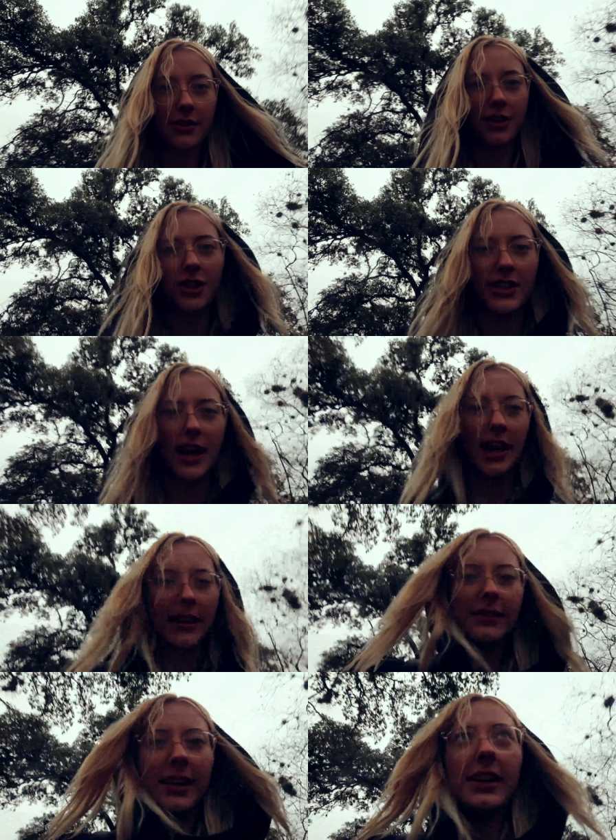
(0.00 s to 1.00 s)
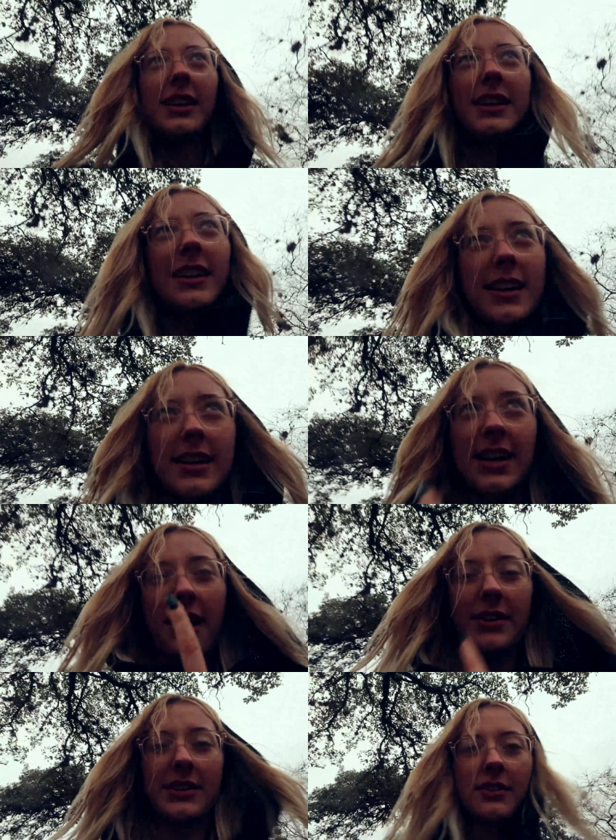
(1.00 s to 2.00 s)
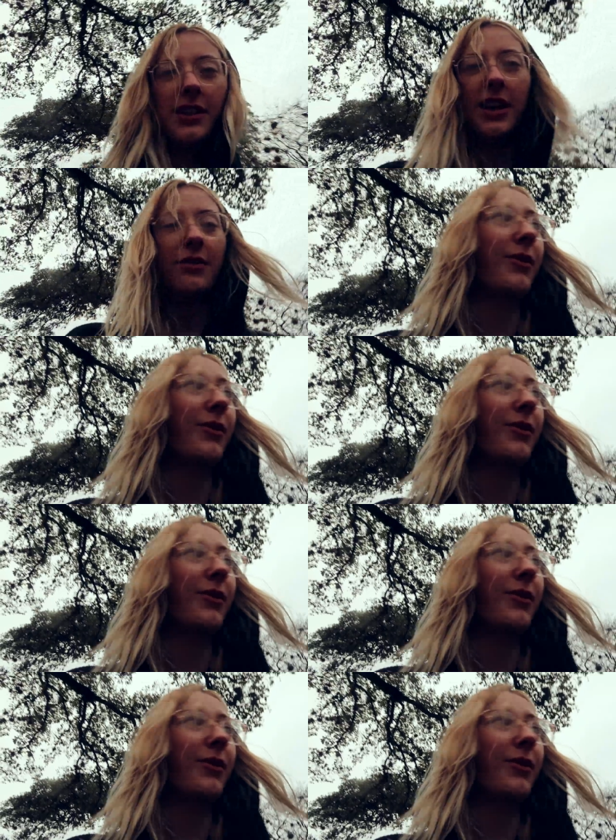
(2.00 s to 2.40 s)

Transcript: So I just ate and now it's really